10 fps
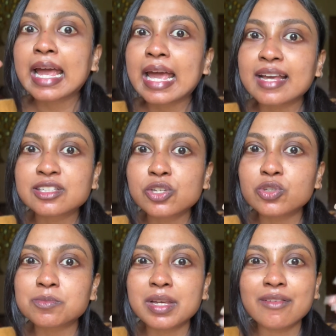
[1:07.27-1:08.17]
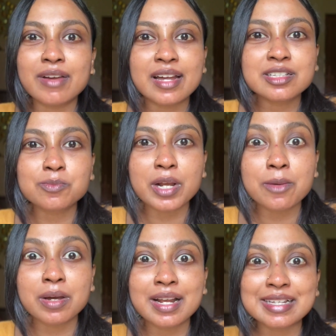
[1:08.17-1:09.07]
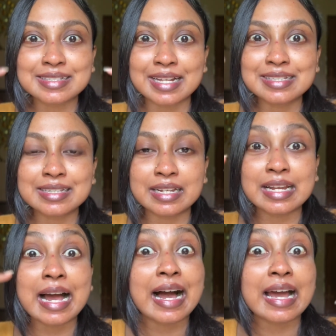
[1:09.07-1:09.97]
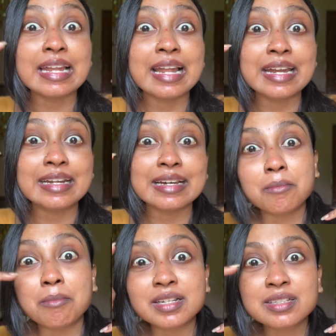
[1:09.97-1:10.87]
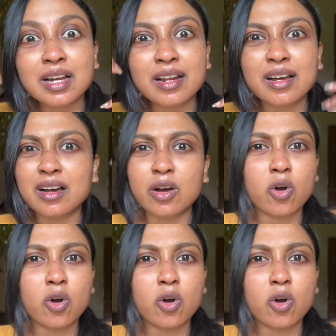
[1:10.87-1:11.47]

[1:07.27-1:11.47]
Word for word: yeah just me where is primer sunscreen highlighter mascara